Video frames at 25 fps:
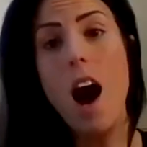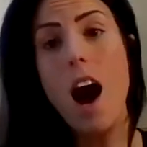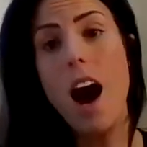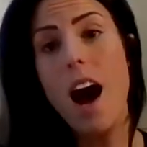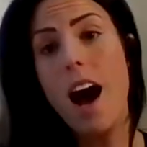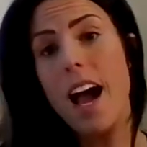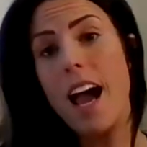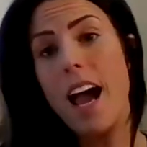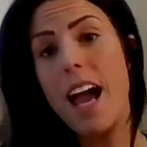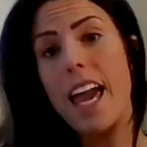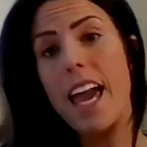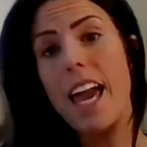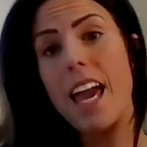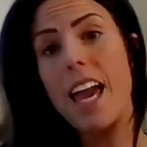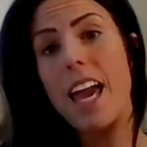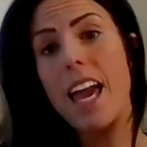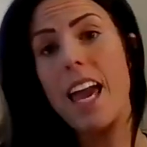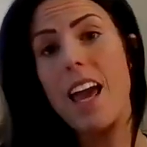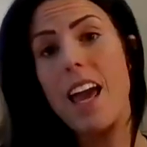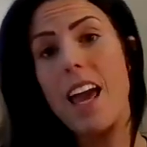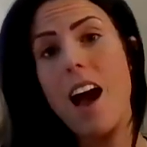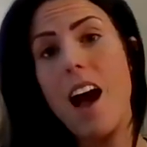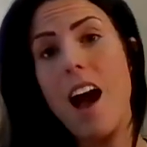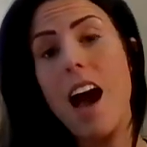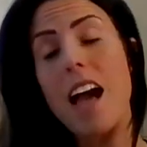
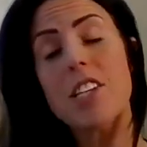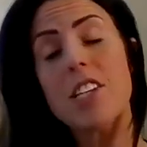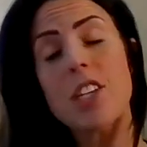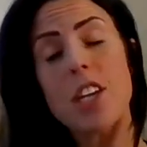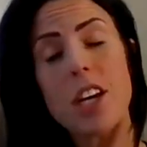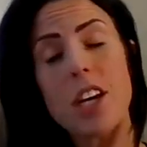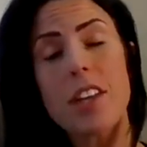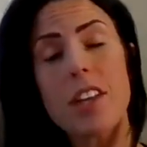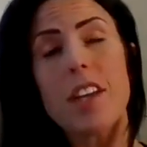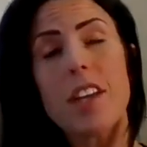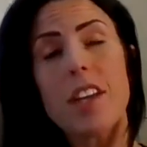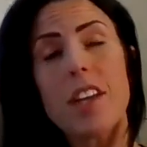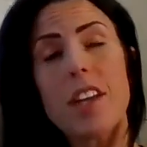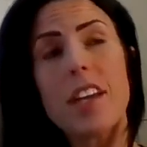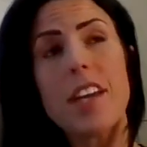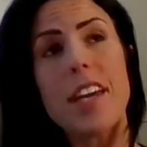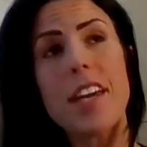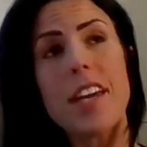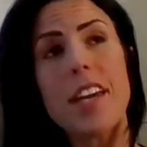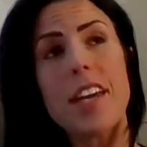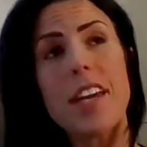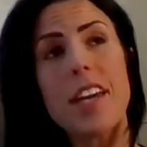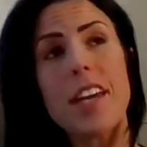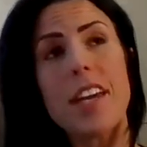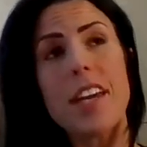I took a
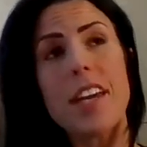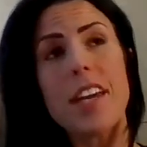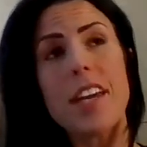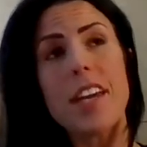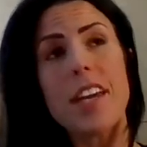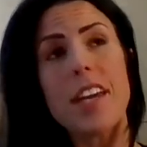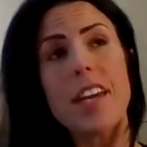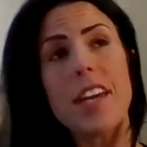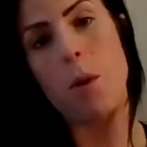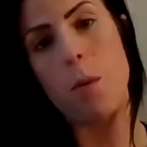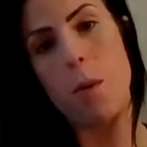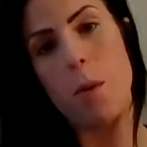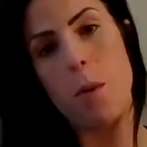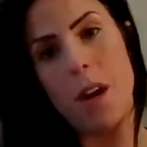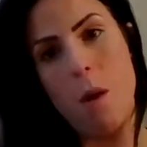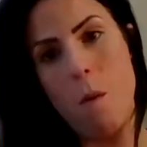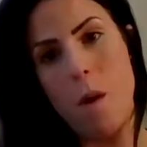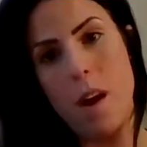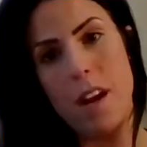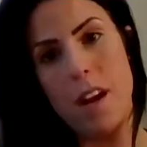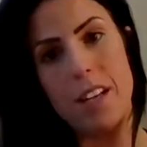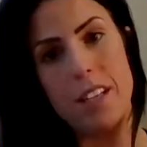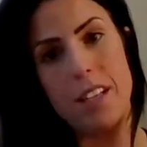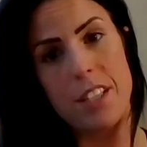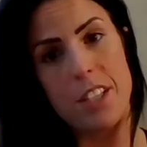year off to figure out what I
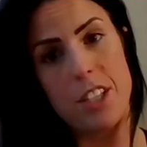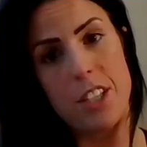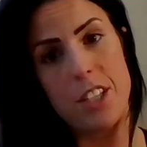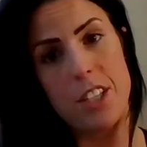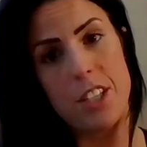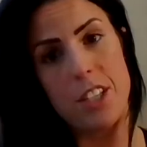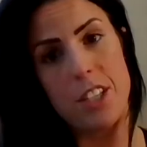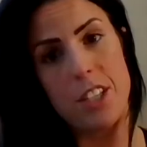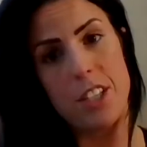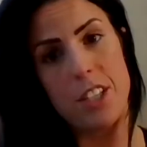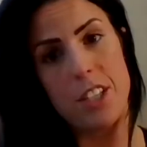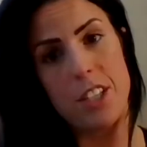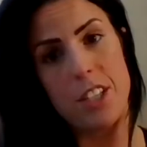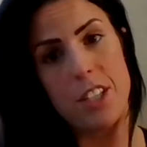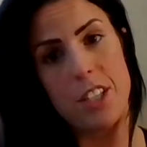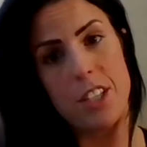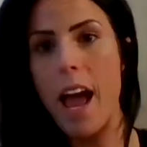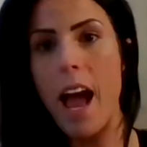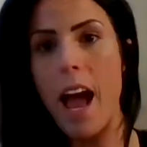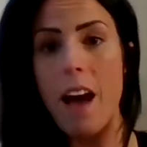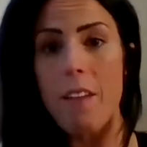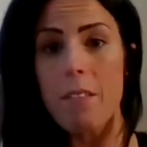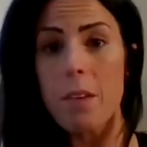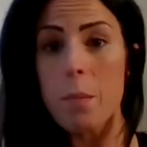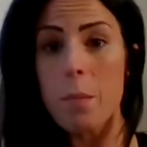wanted to do. So I
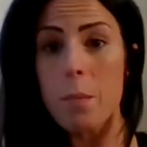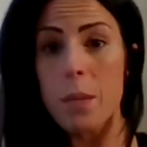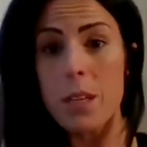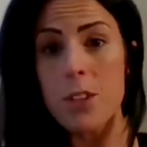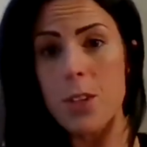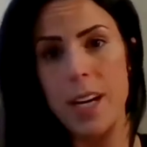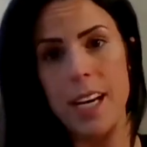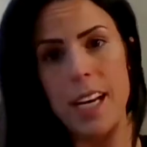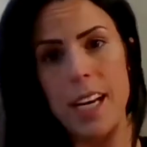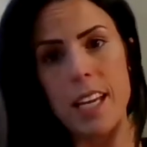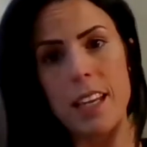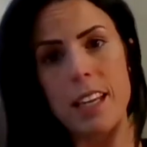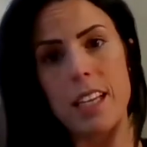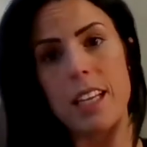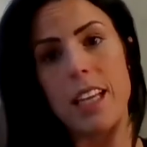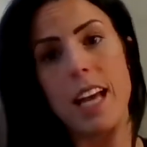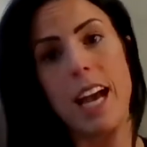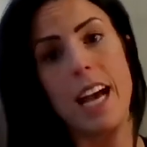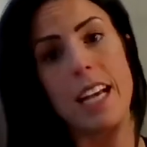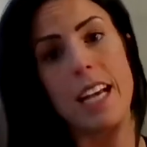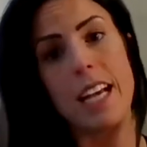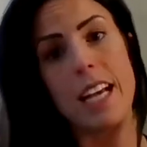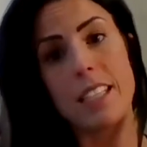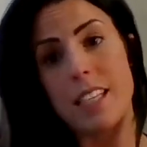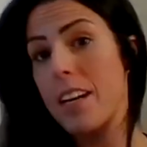haven't been training the
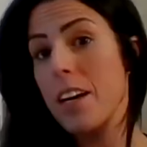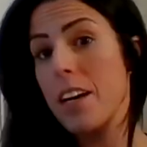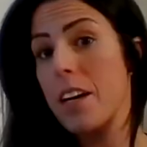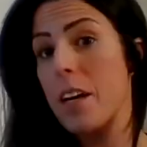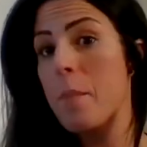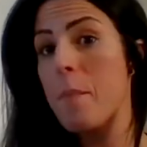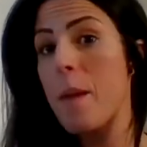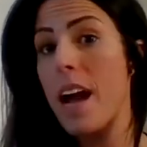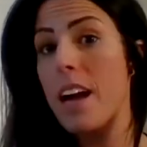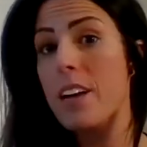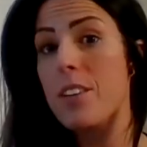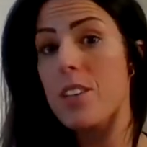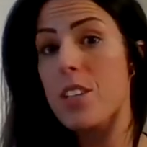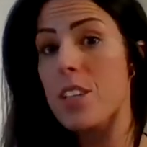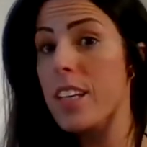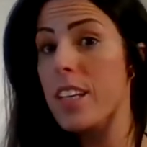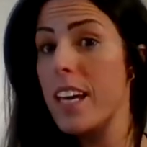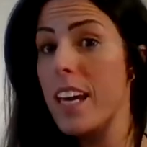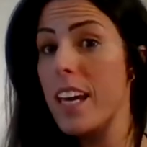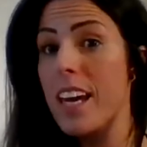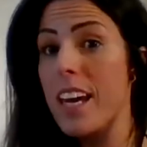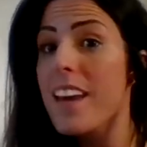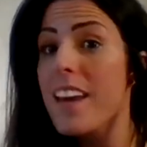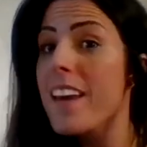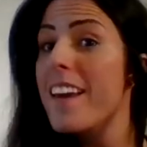last year, and I'm
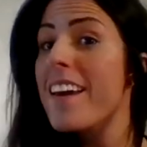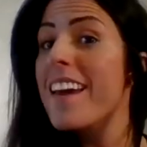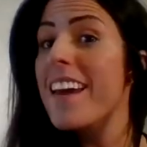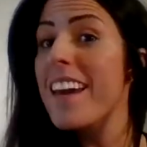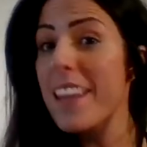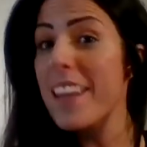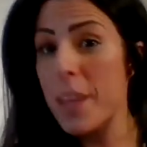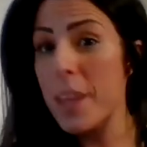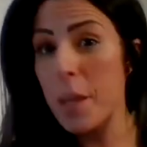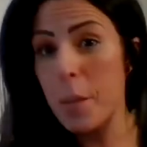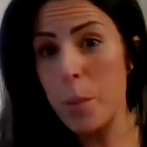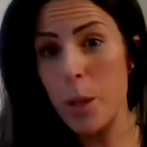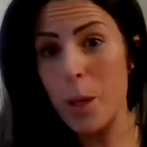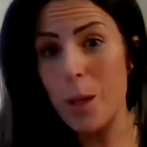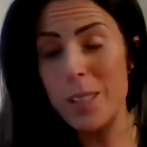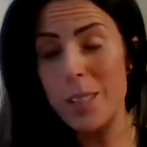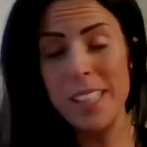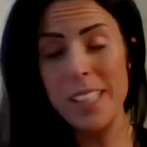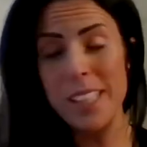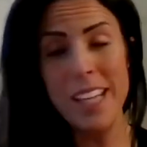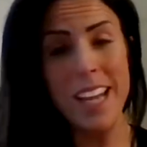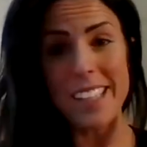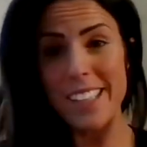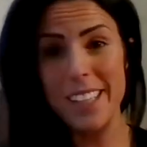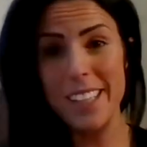actually in the
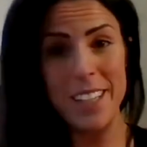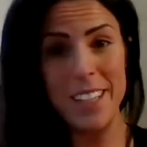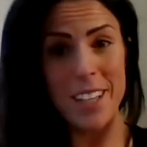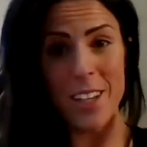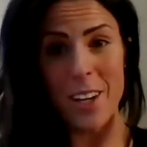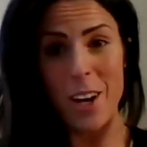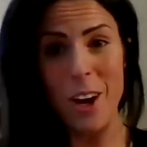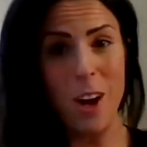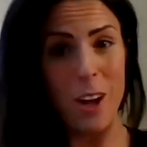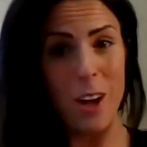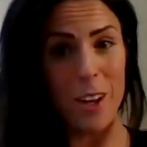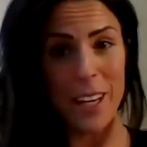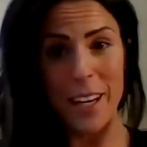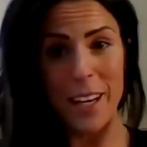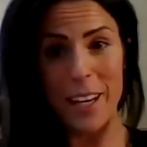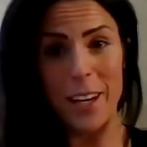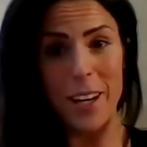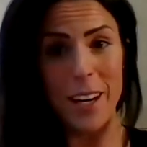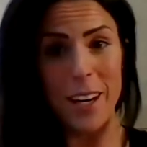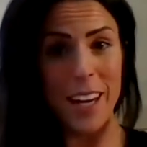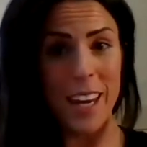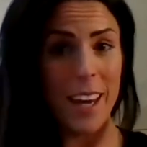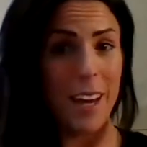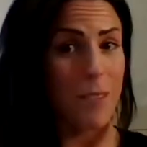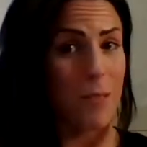process, and you're all
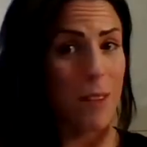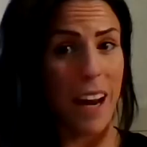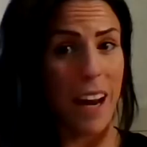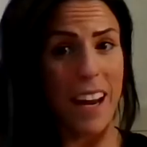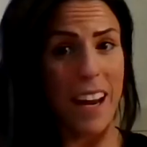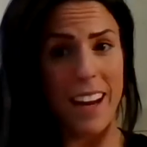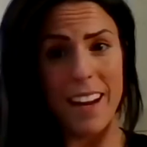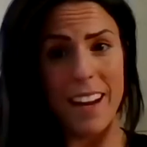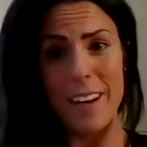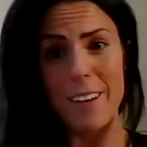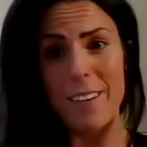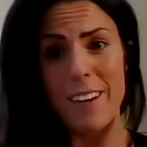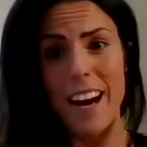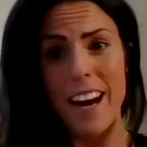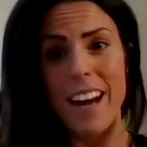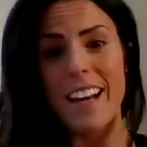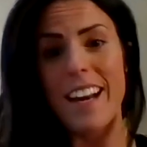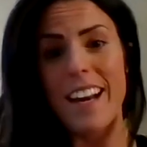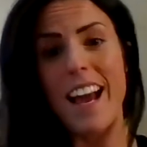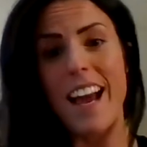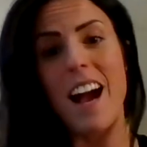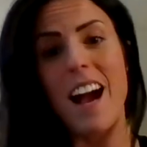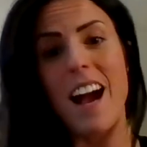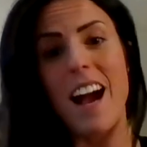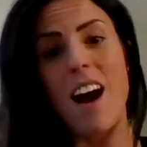hearing it right here, right
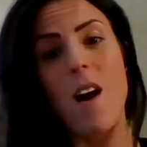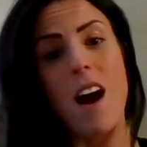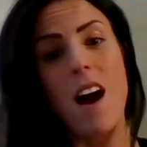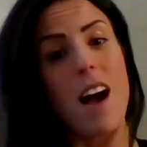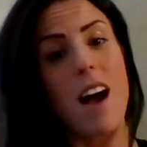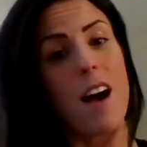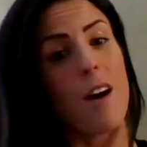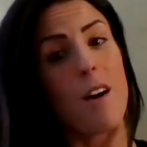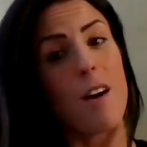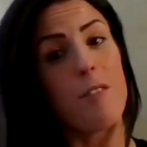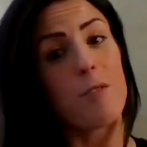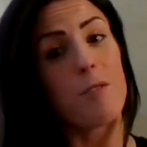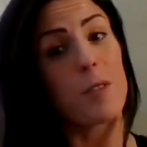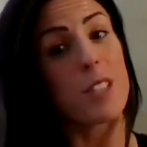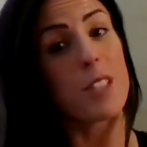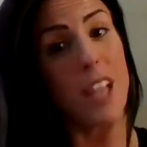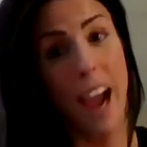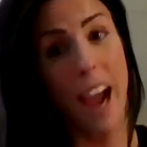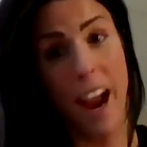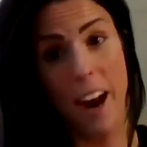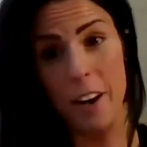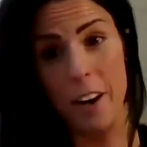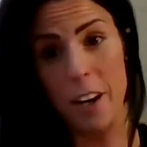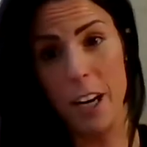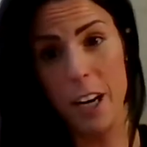now, of
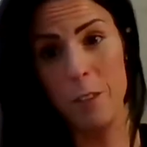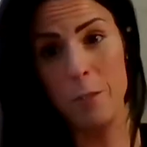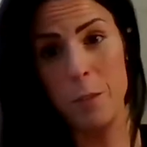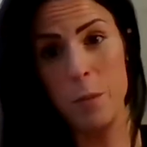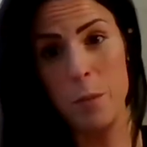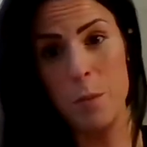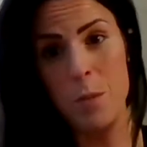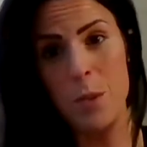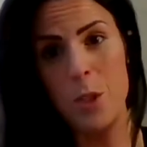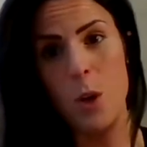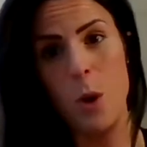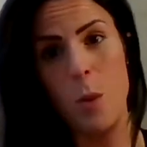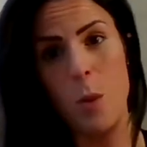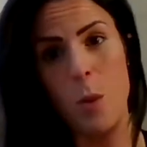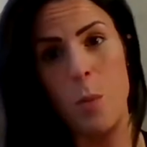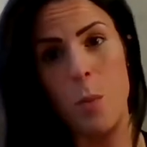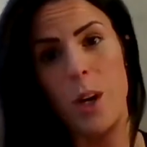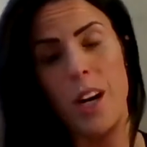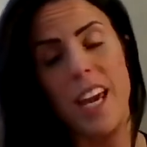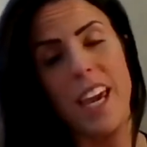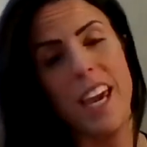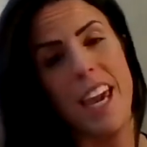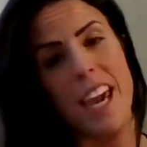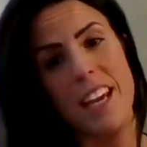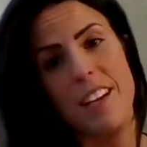retiring from
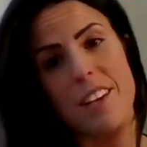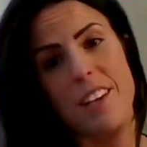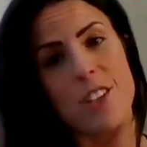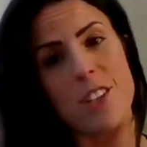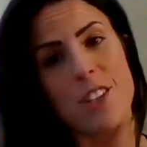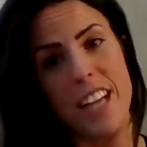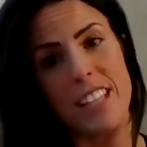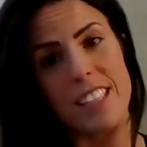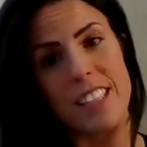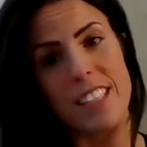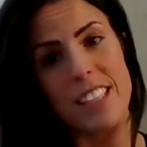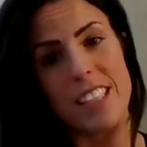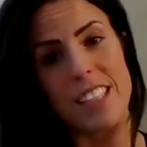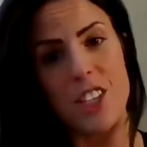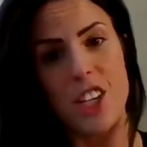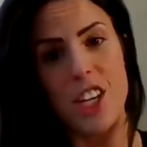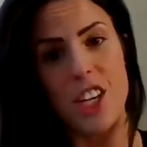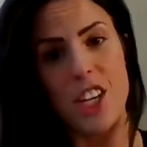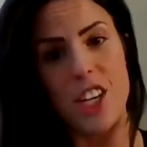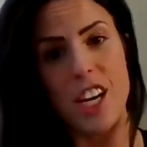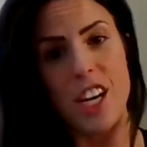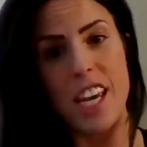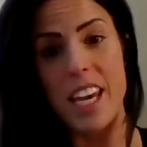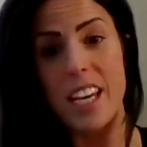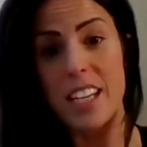snowboarding and
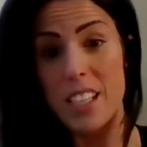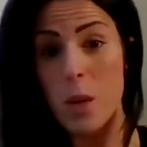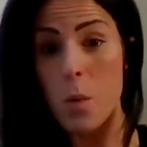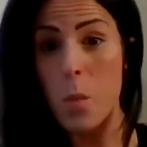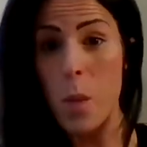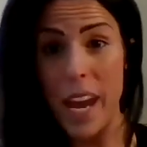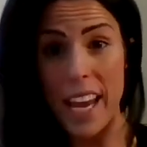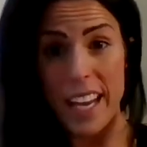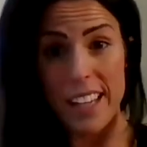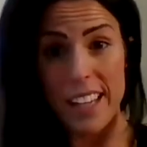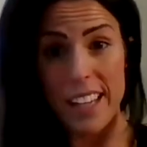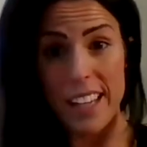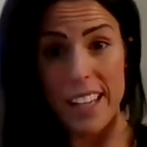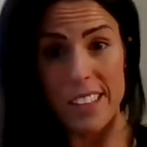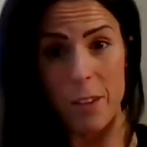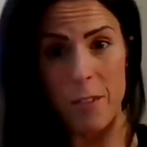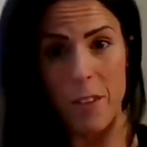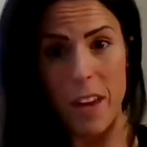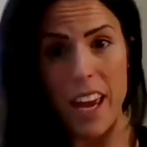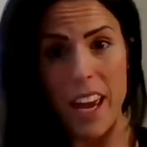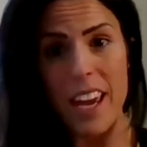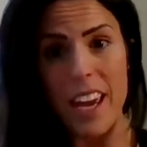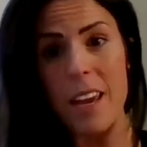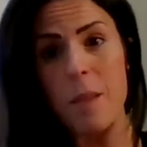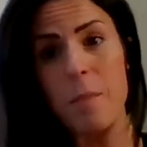transitioning into wake
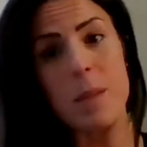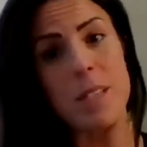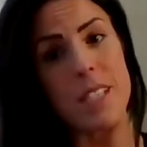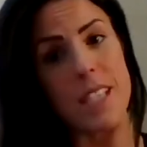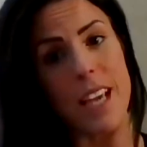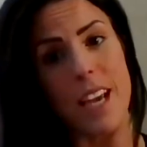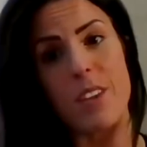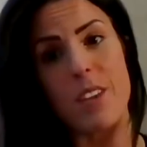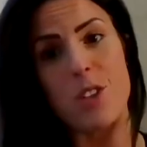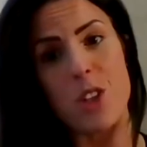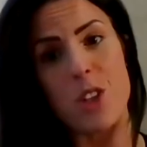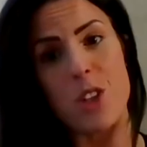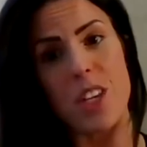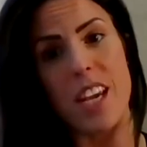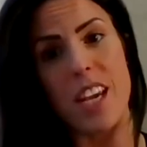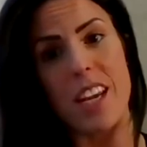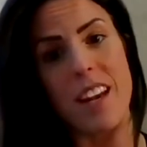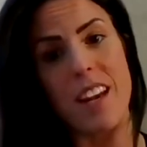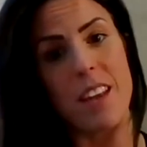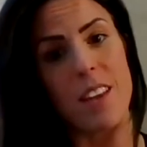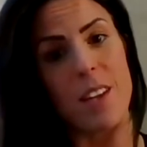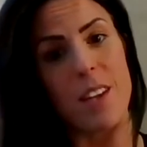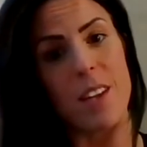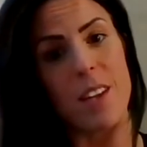surfing and potentially